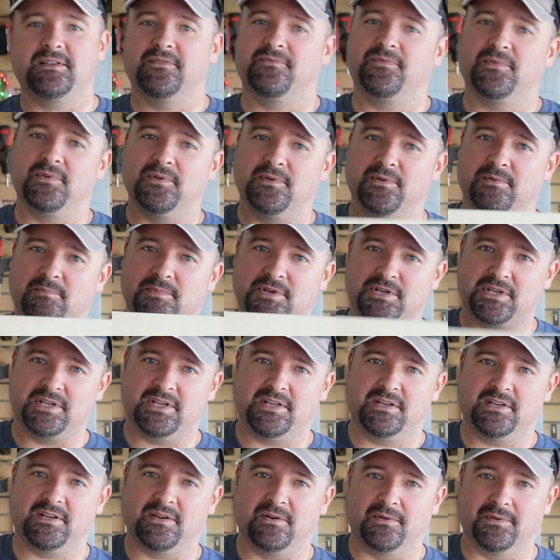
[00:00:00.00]
if your
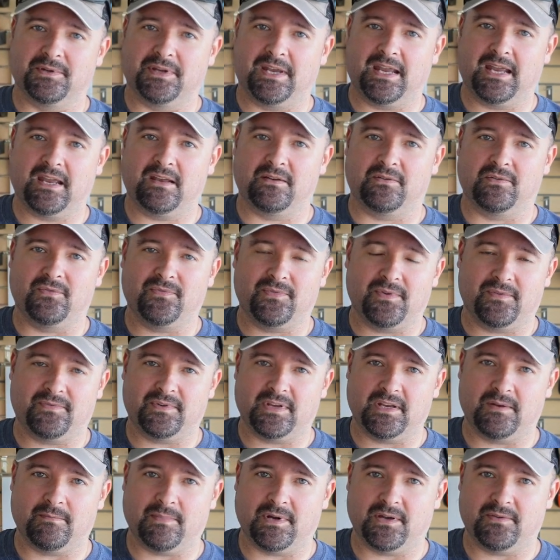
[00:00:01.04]
machine can only handle
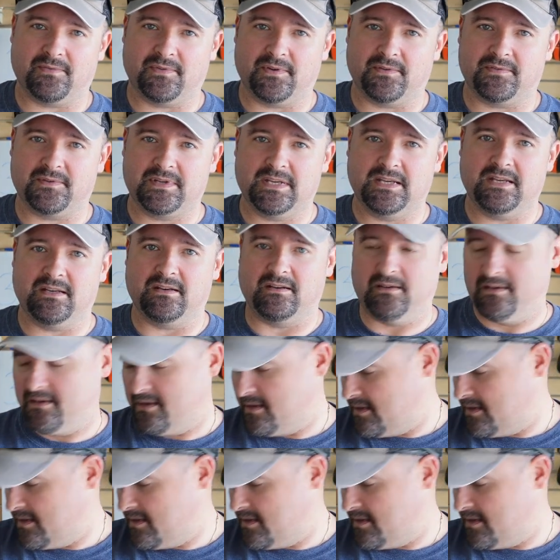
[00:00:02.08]
15 by 15.